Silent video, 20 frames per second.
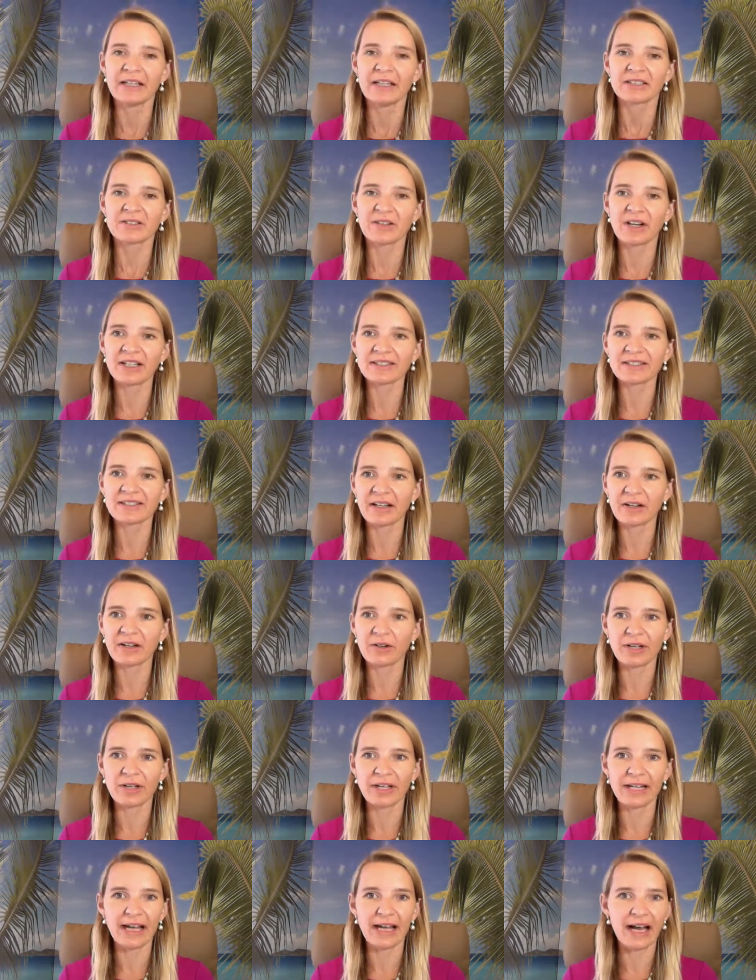So I said,
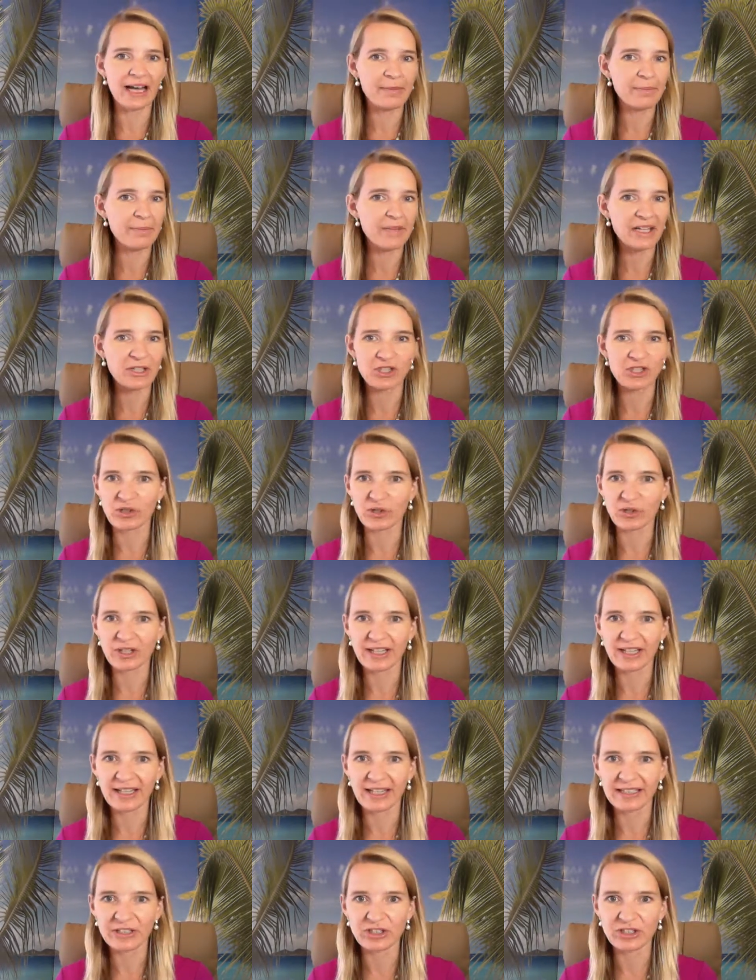okay, I make sure that
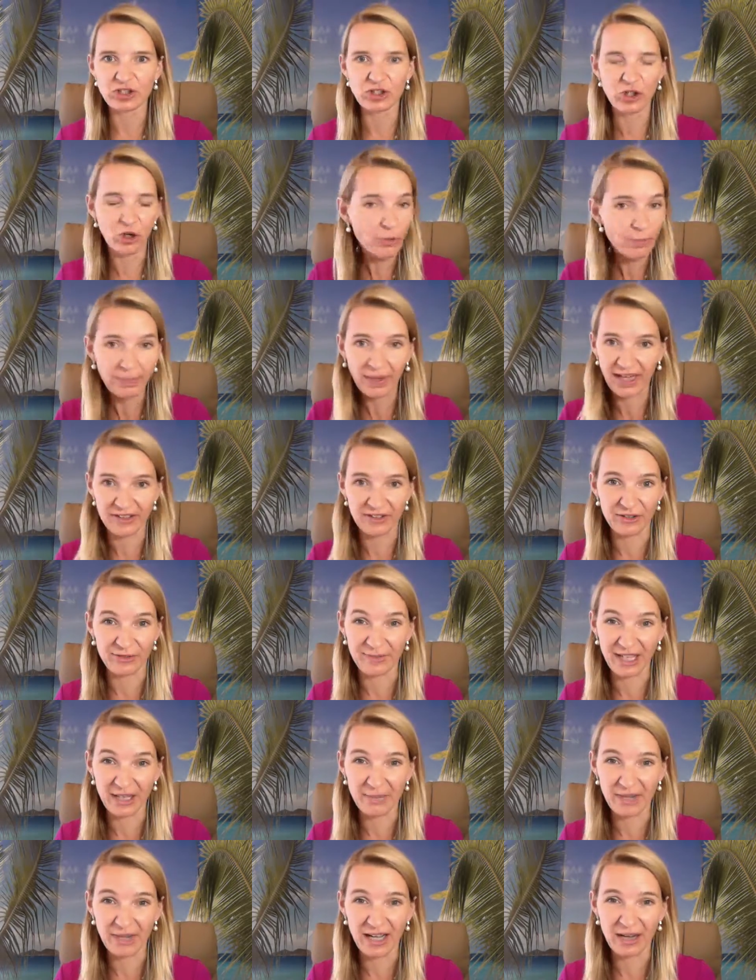I don't bother
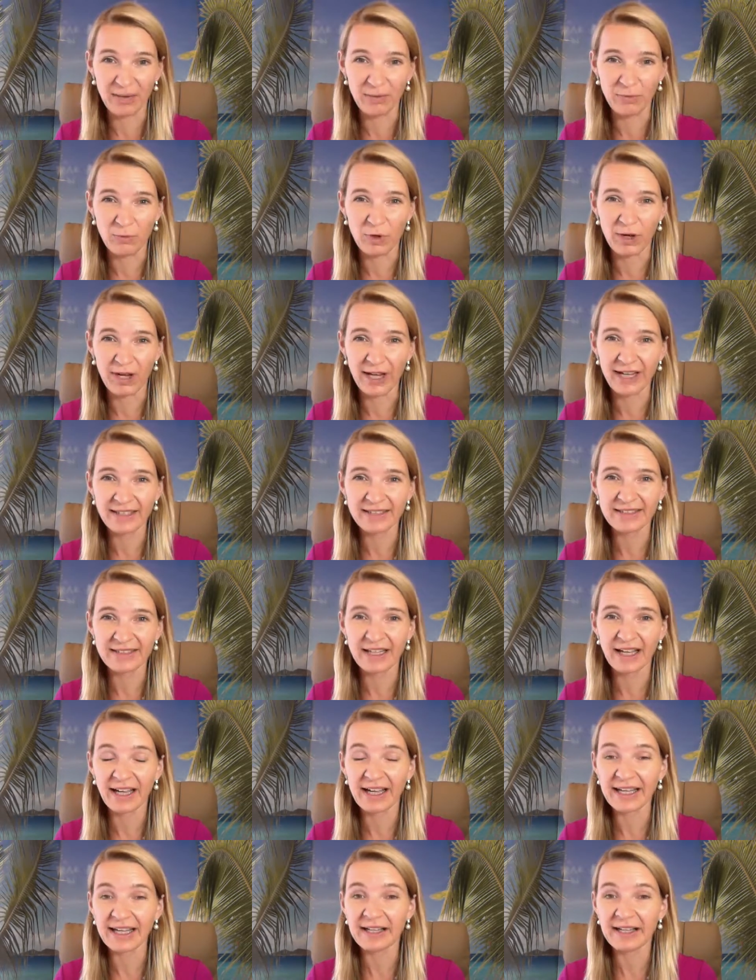my mom, right? That
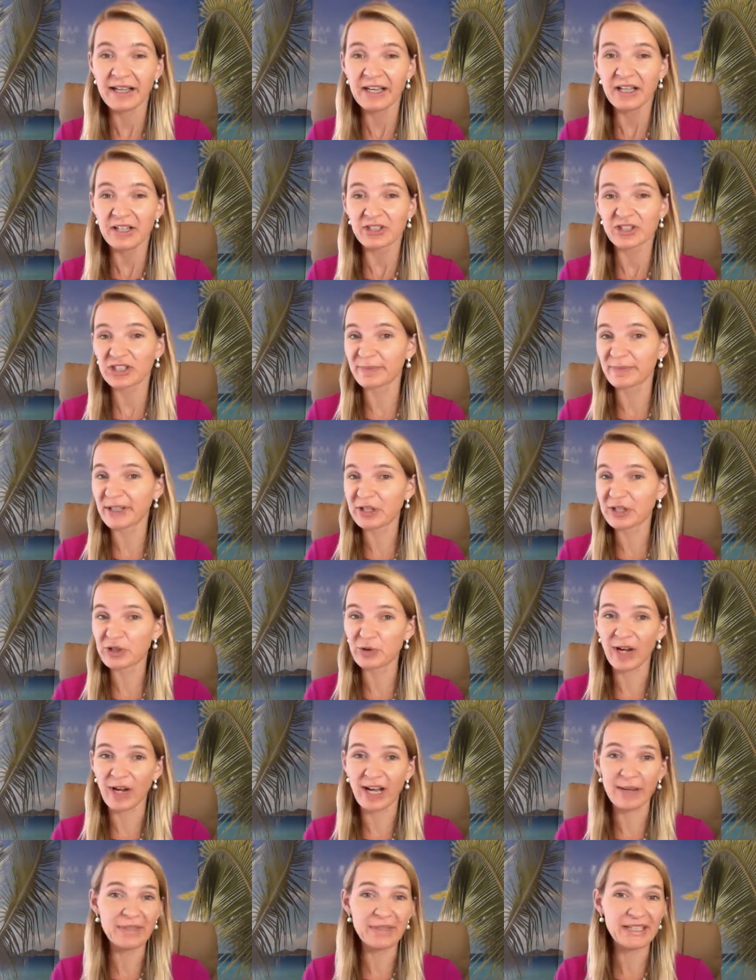I just make sure
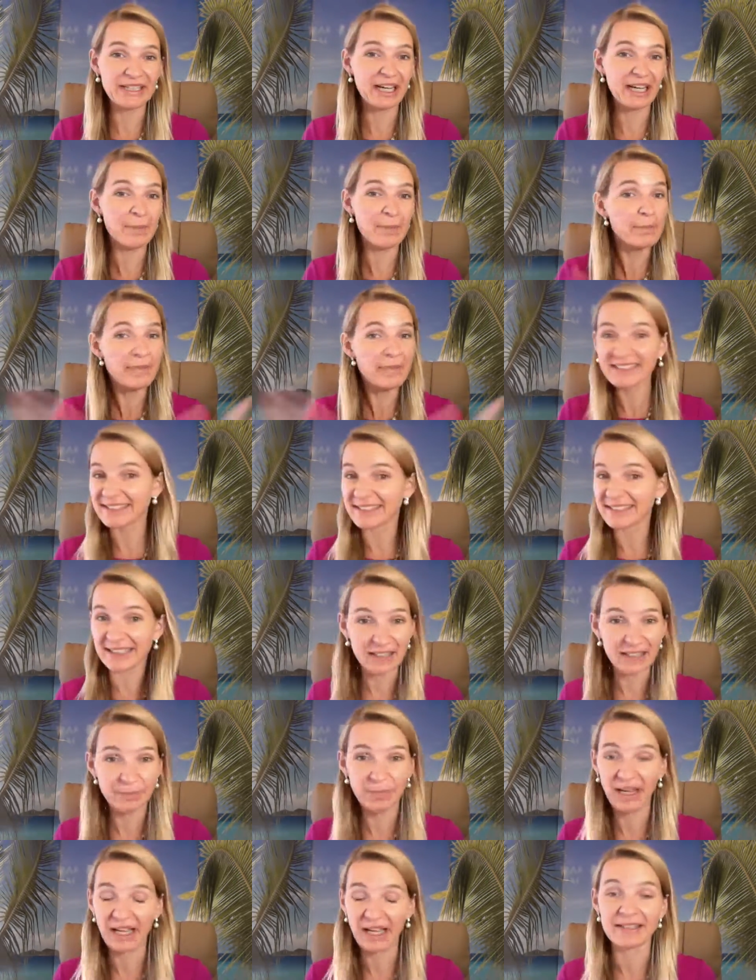I become Miss
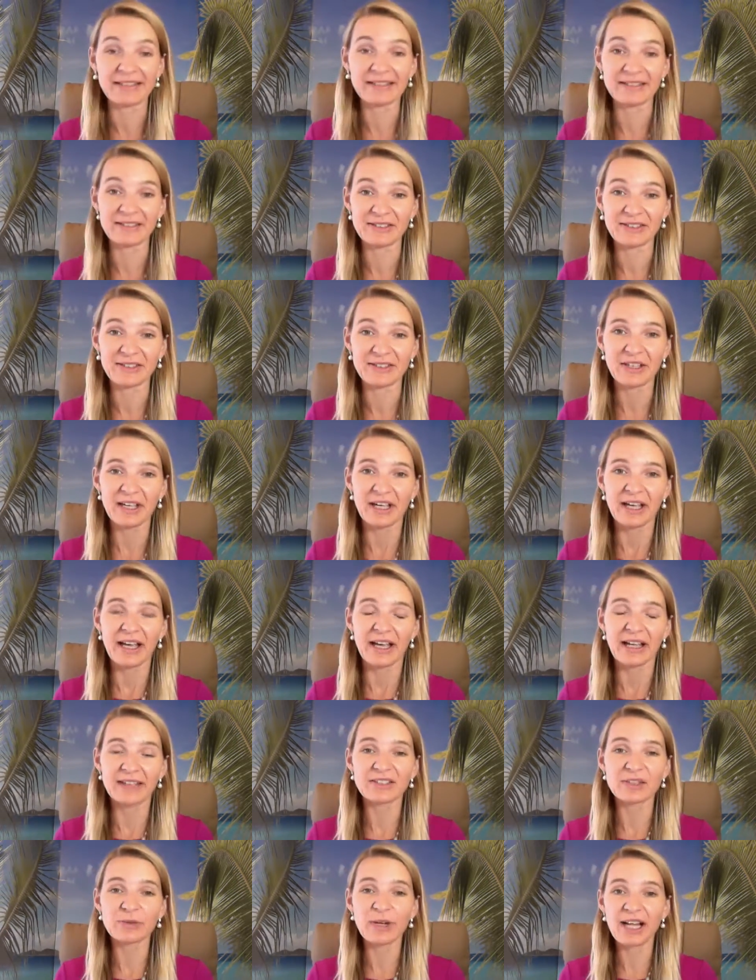Independent.
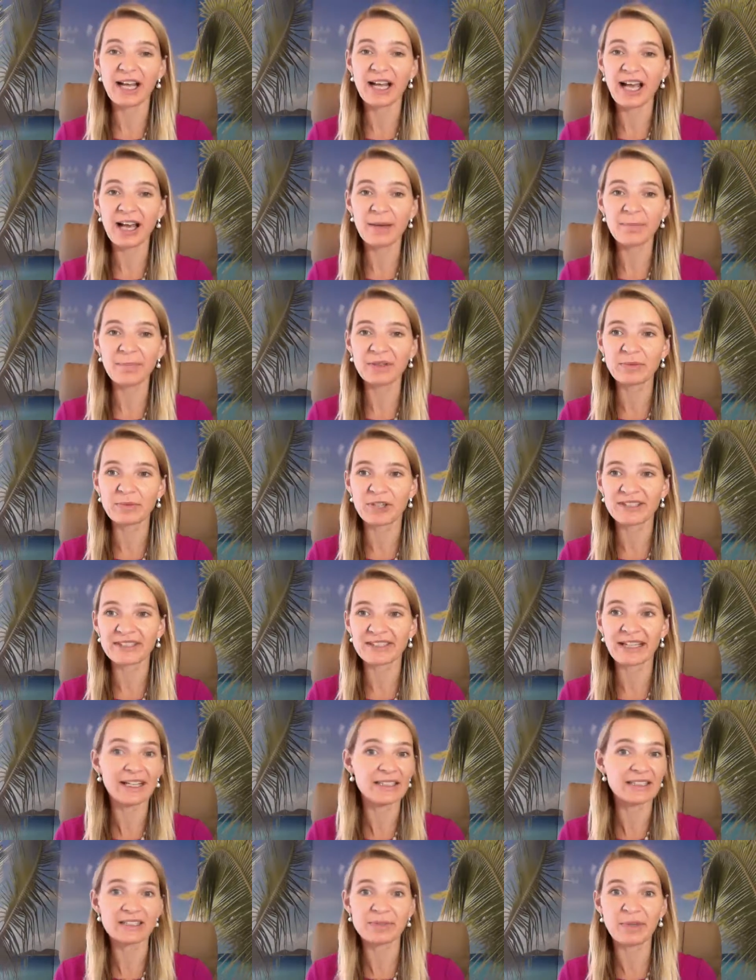And so what happened was I
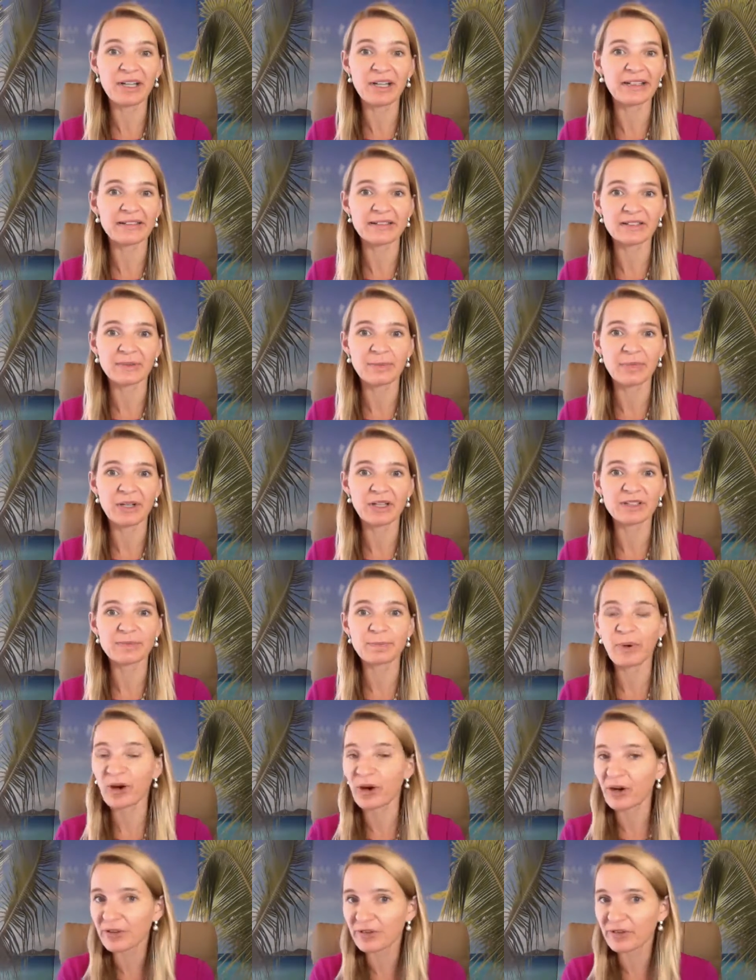got split because
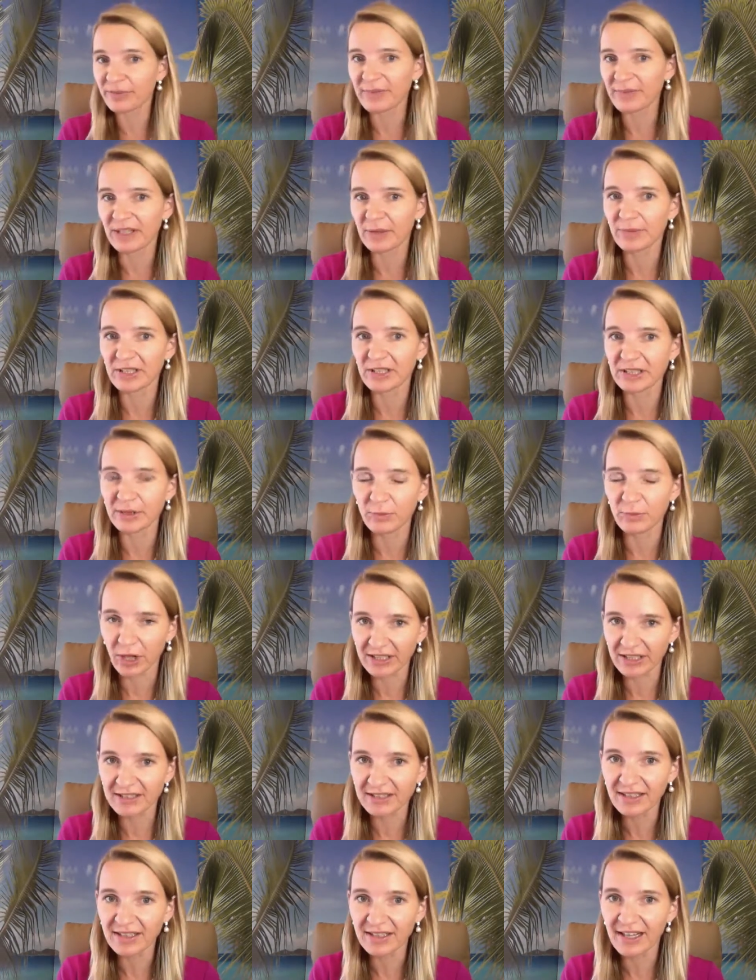part of me really
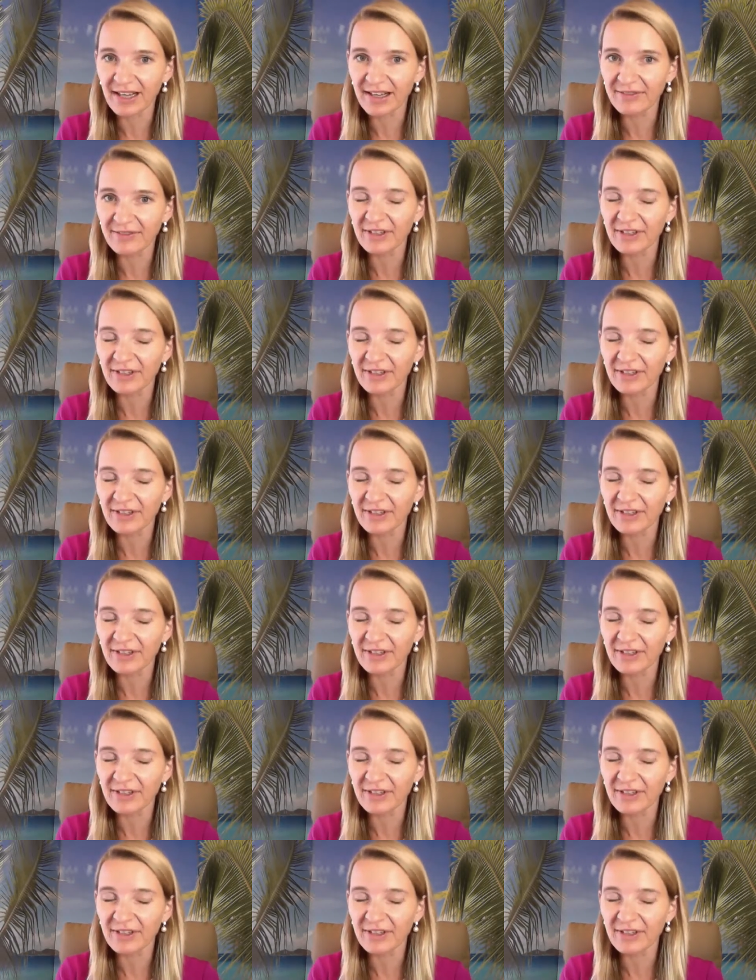wanted the love